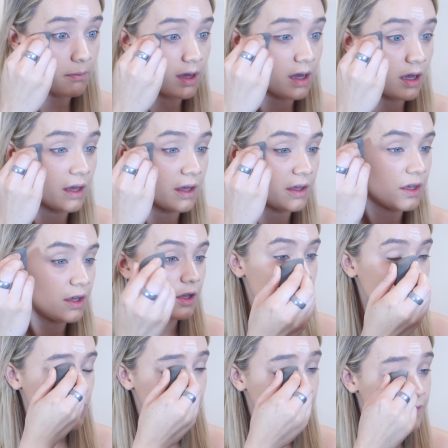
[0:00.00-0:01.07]
my
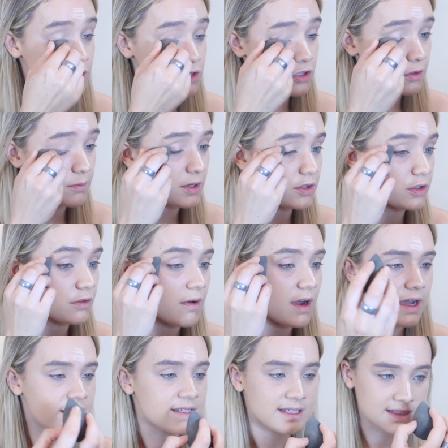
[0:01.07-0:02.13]
coverage under my under
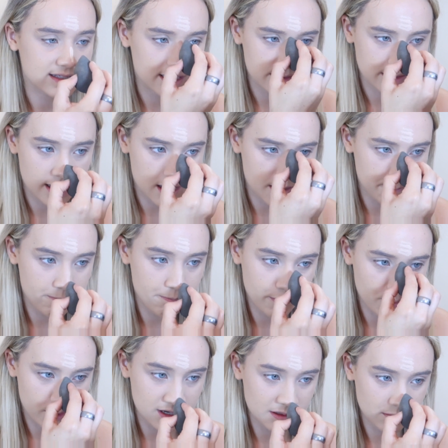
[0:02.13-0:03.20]
eyes, things like that.
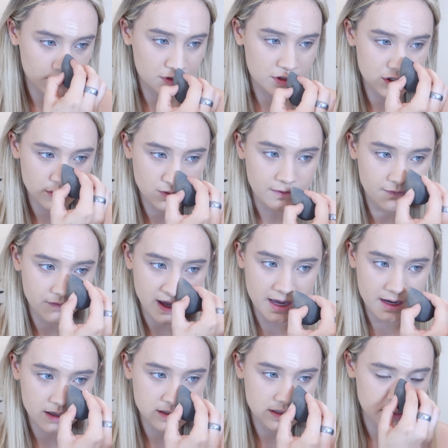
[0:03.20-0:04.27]
But I didn't want to
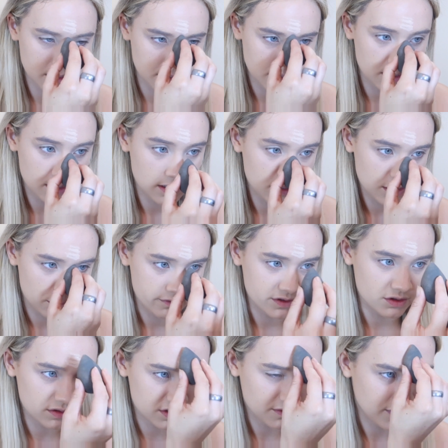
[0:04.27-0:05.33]
affect the
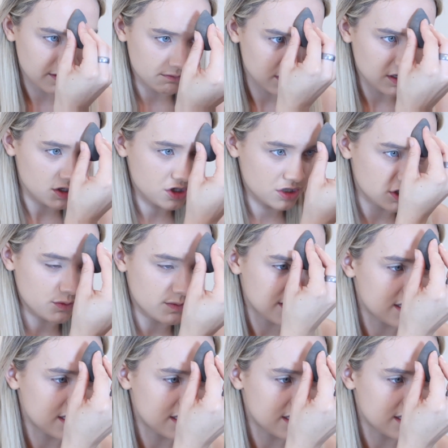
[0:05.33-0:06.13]
results of the foundation, so we